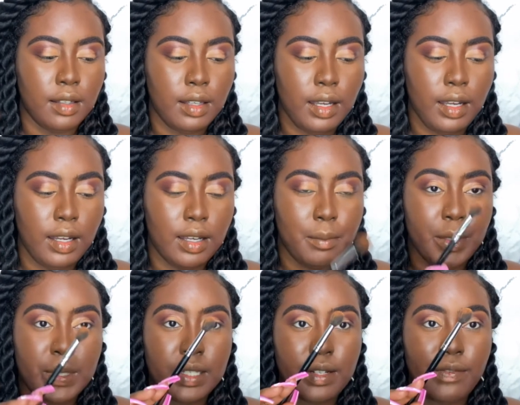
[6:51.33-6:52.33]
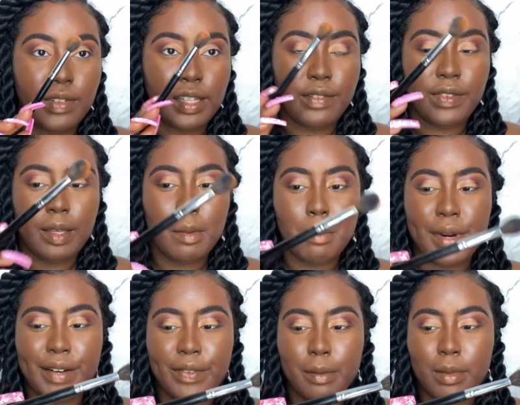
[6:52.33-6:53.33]
And I'm using a fluffy
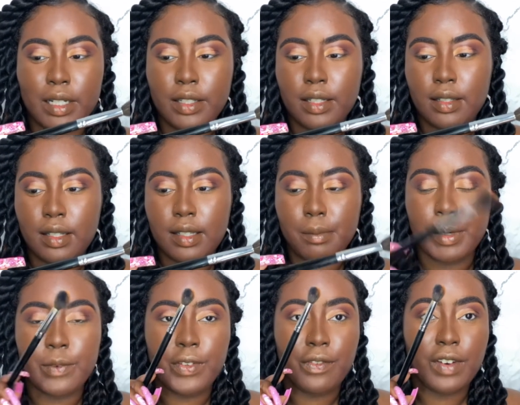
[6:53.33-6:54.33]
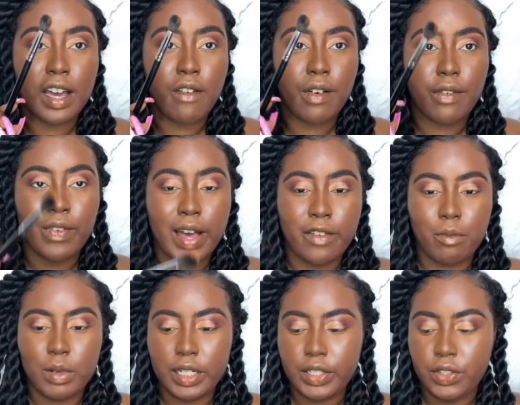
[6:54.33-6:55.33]
Morphe brush. This is the Morphe 505
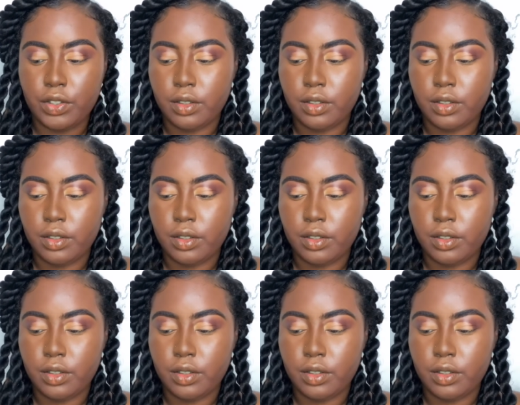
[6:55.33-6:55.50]
brush.